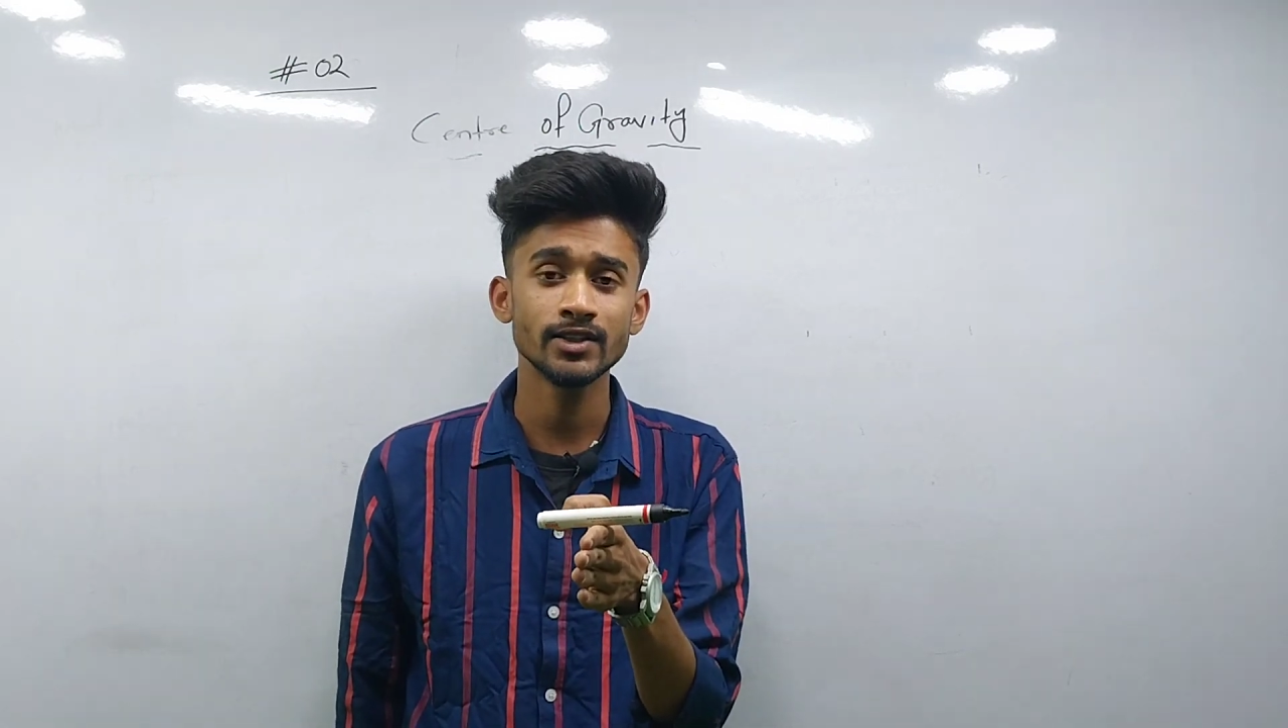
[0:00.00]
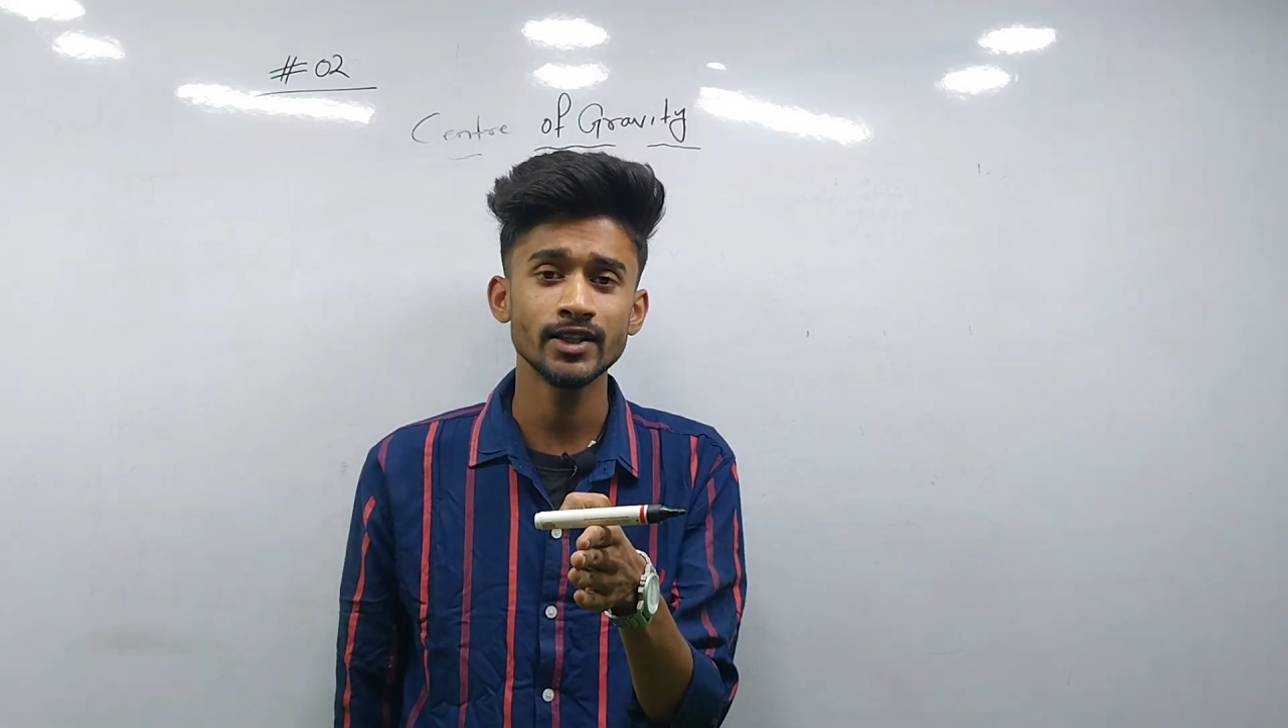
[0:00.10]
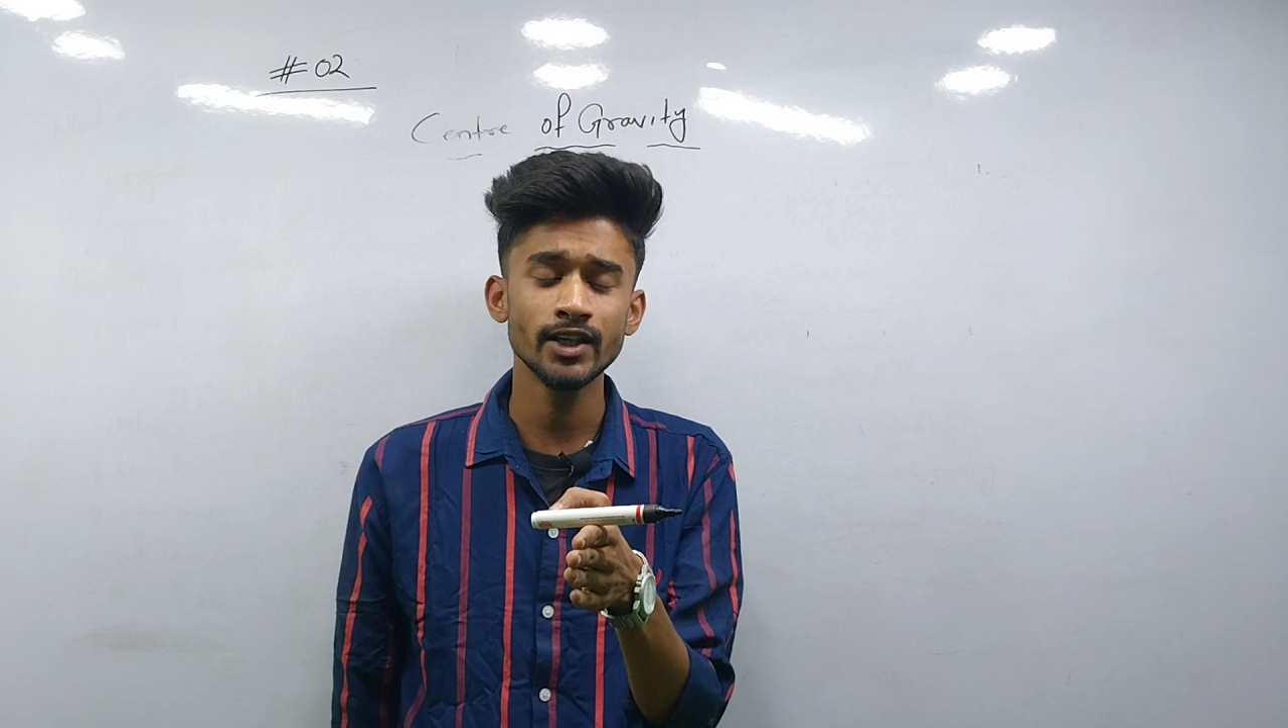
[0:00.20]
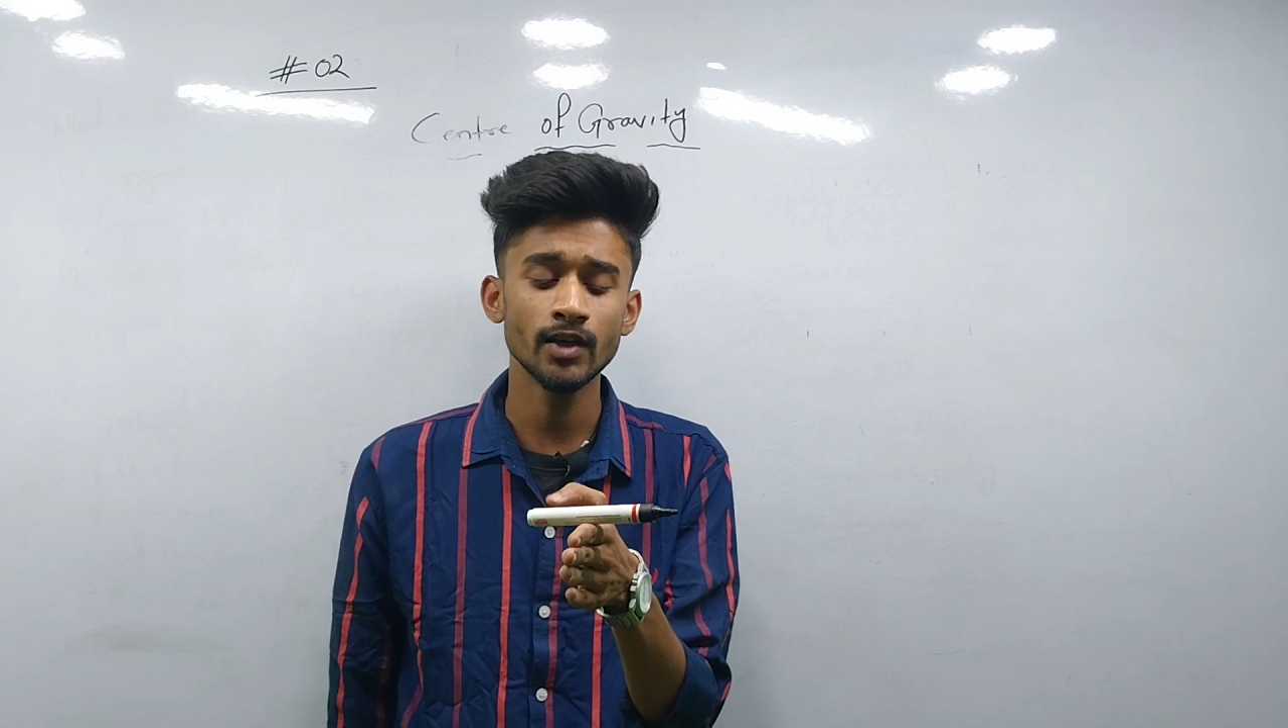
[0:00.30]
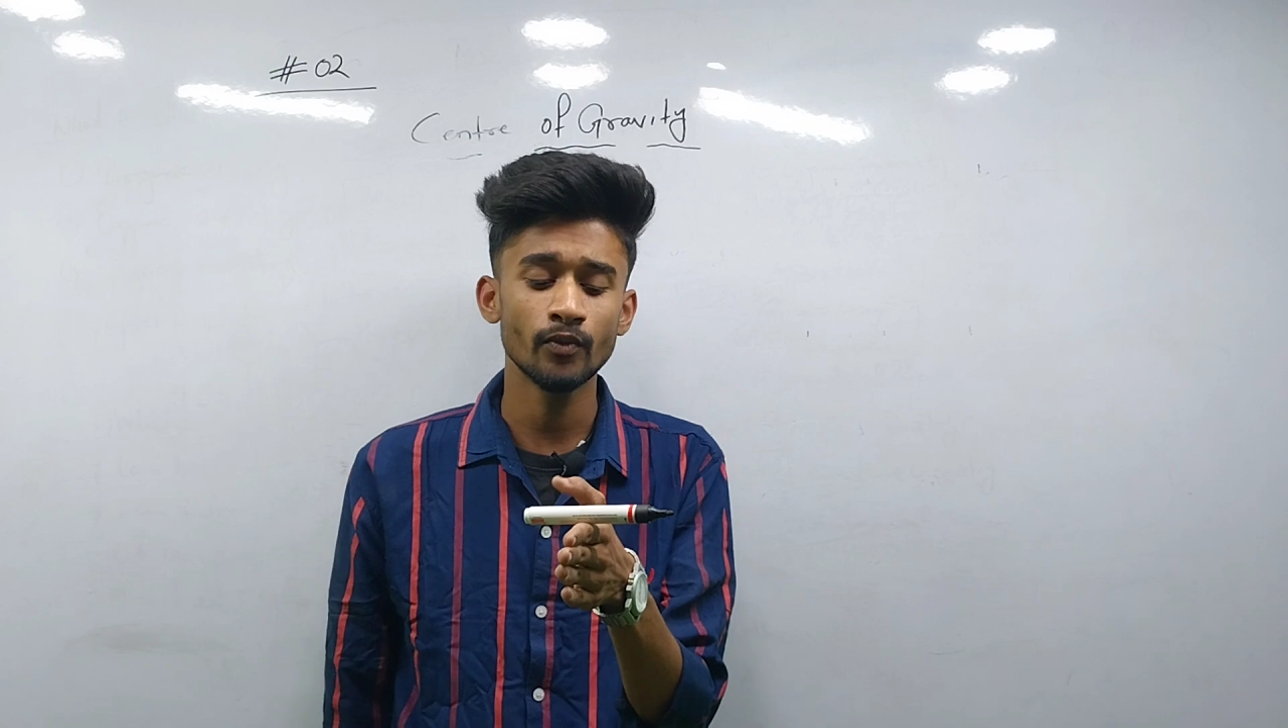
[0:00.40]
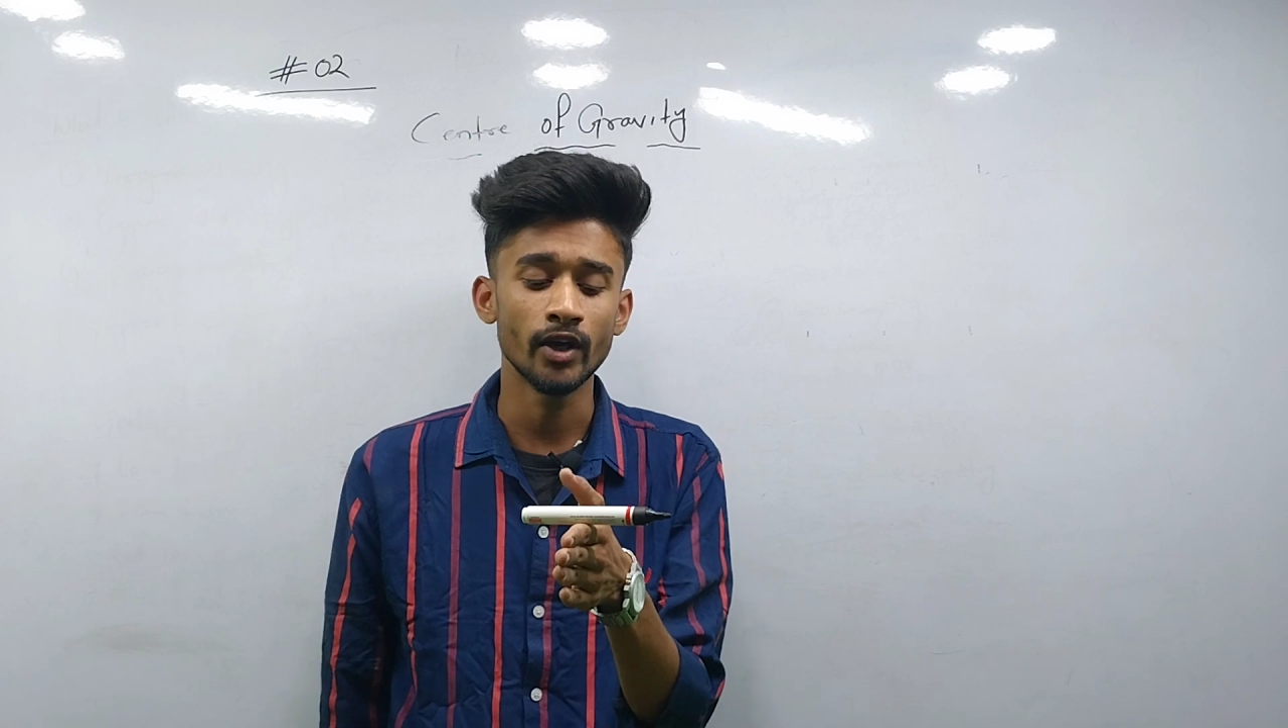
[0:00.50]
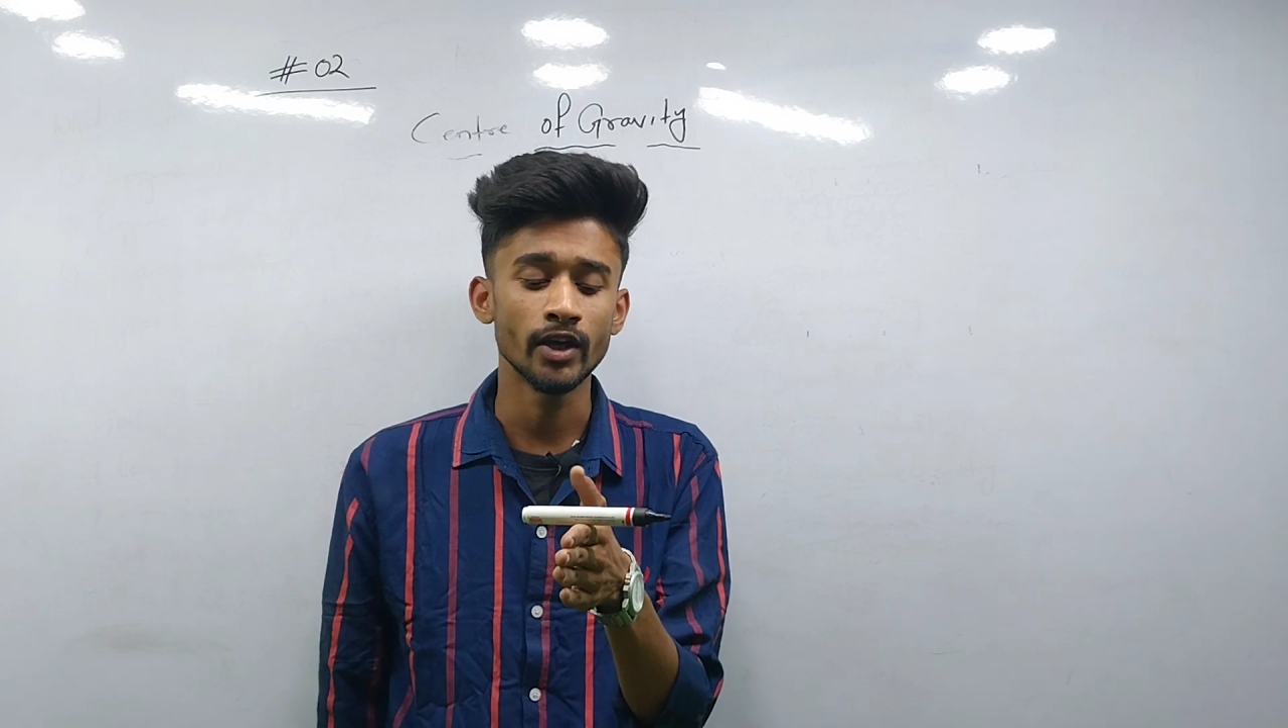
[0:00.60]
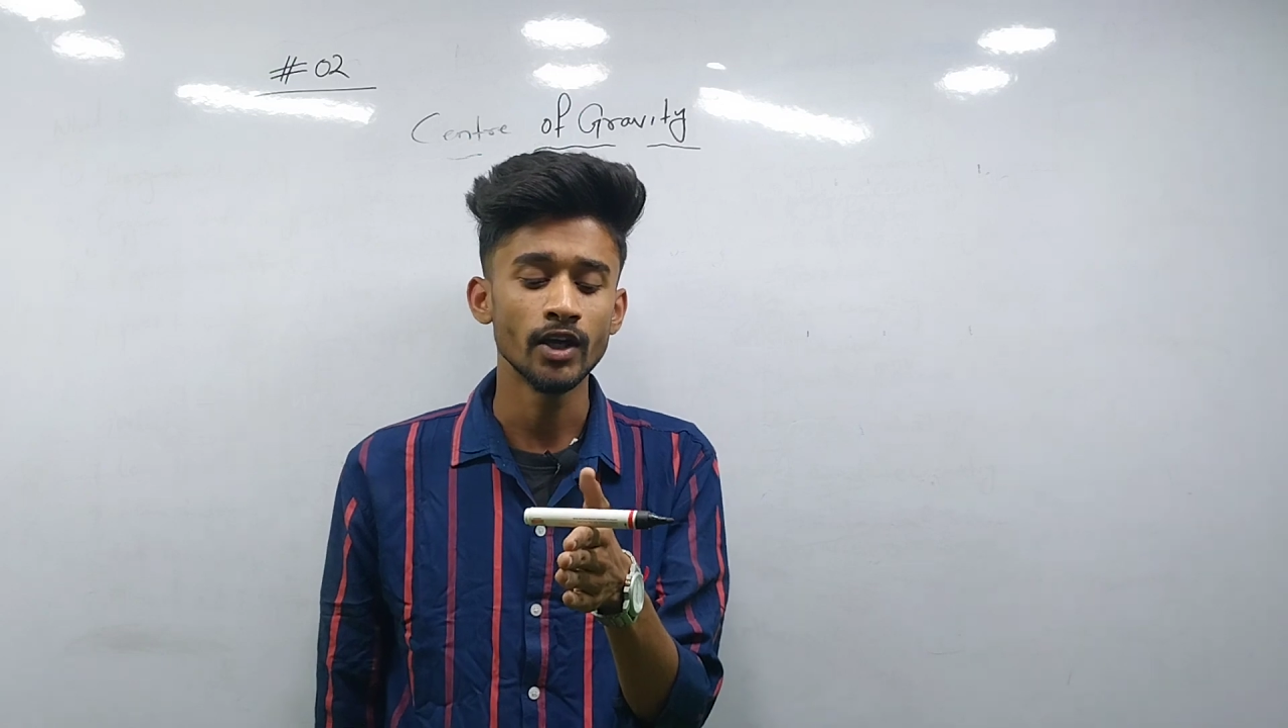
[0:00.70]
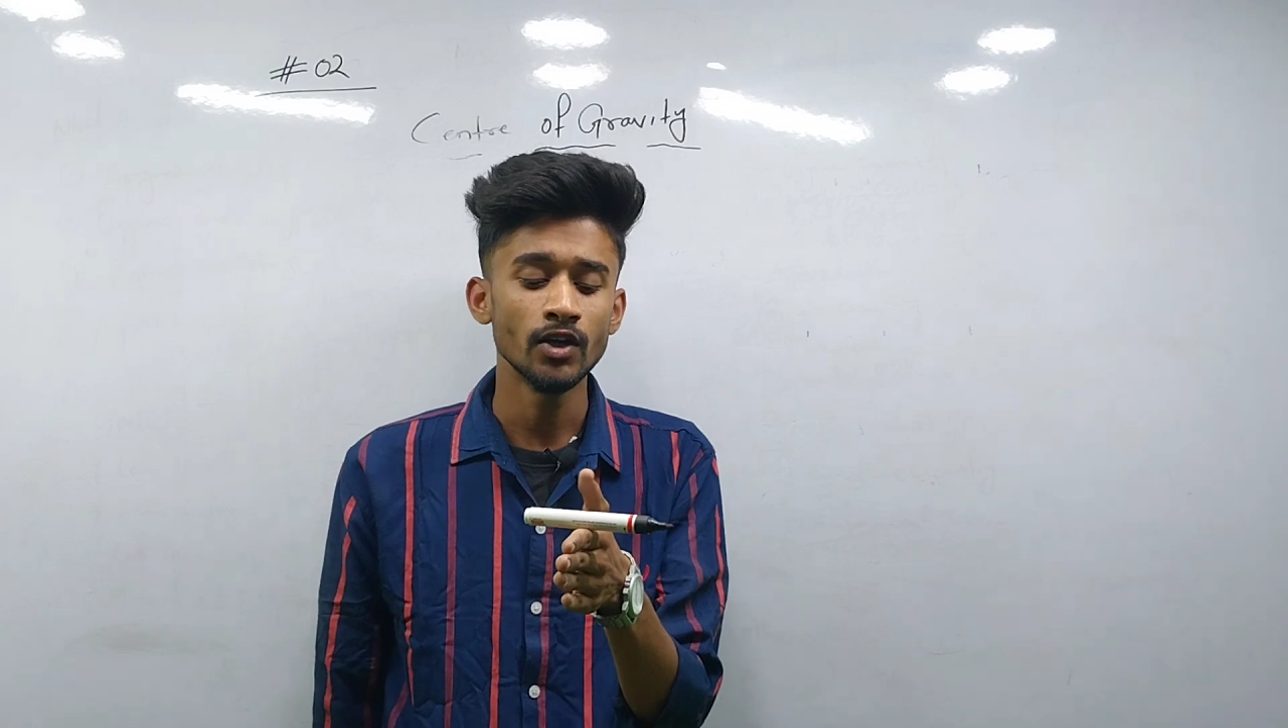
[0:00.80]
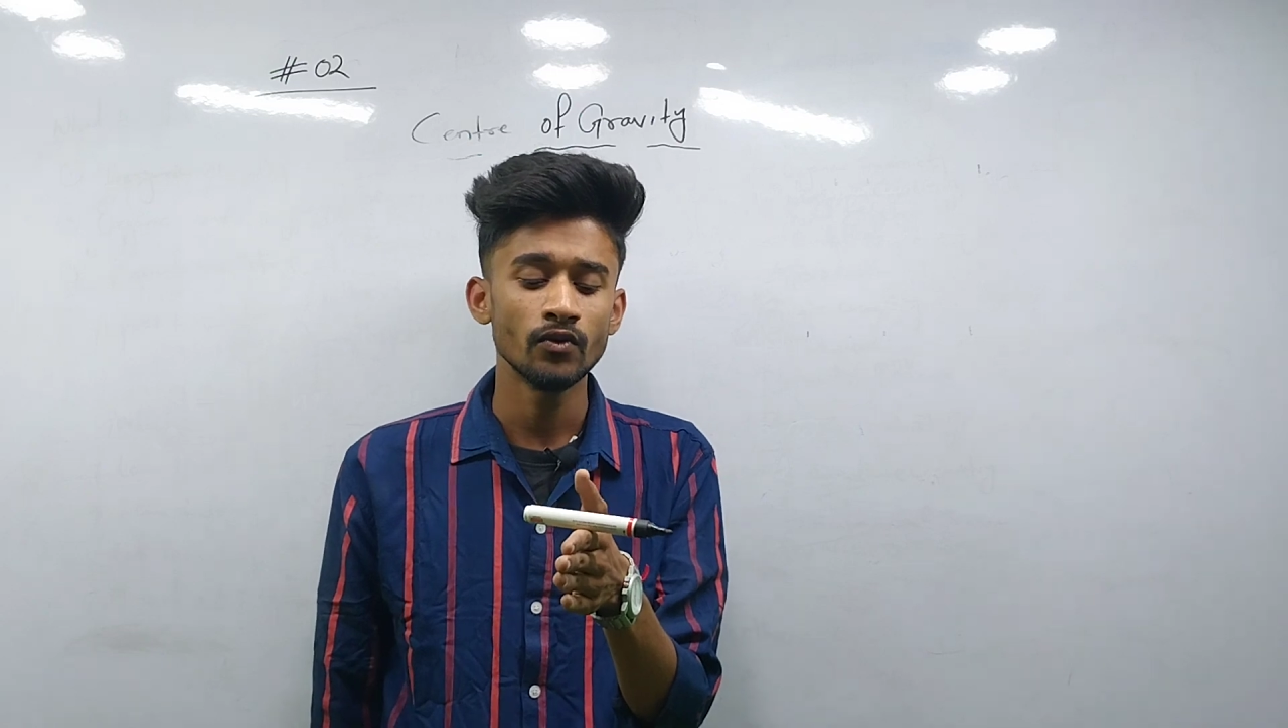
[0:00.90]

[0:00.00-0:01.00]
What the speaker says: single point.